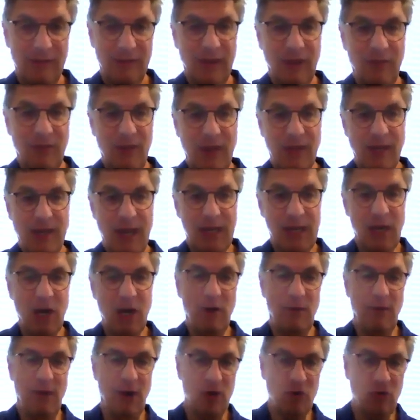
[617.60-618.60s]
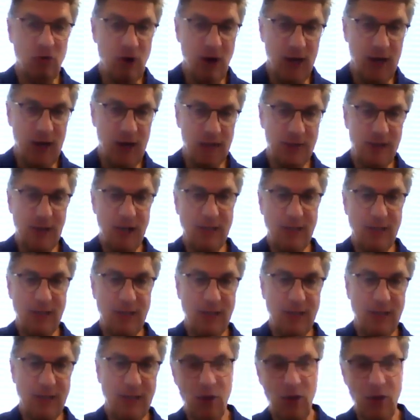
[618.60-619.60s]
If they take care of their credit, they take
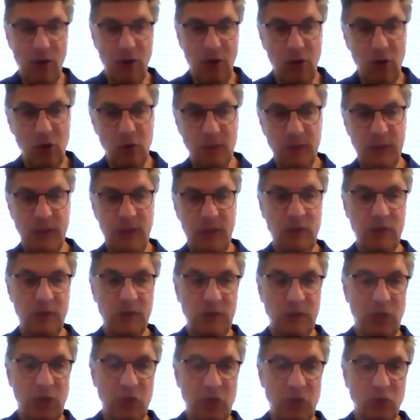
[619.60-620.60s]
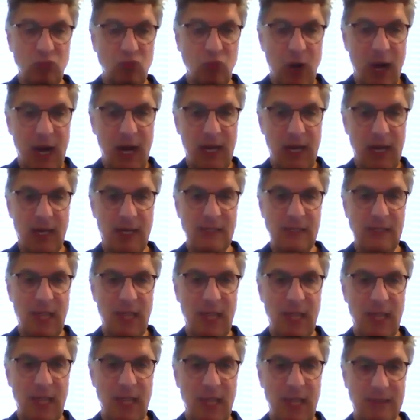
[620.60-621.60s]
care of their homes. And so the rate is
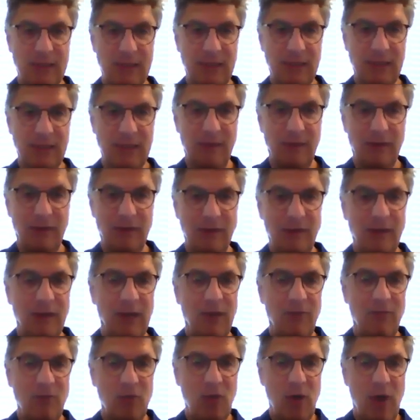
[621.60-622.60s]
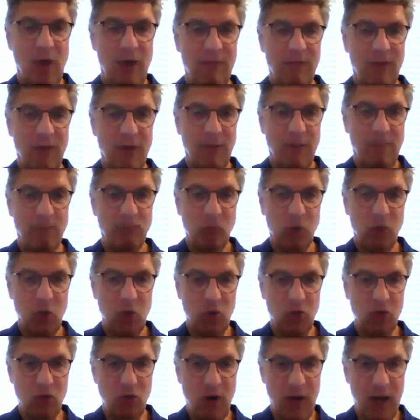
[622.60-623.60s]
less if you have
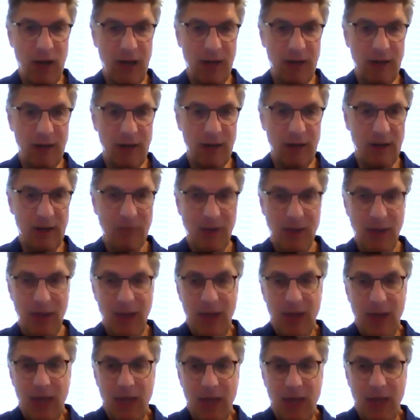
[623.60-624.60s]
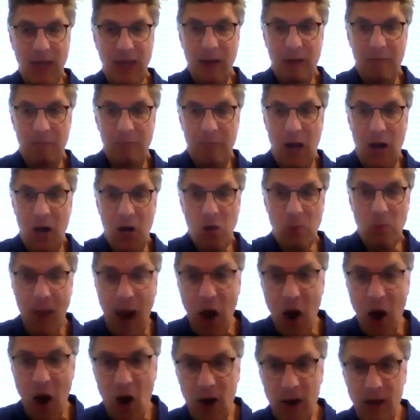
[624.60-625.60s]
good credit. Are you
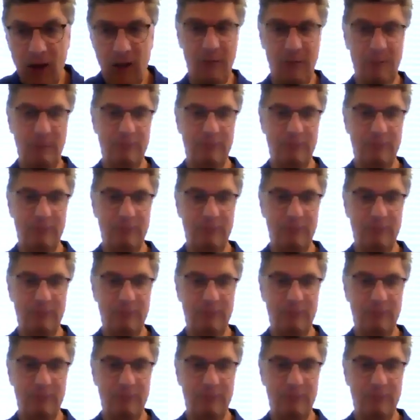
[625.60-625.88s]
married?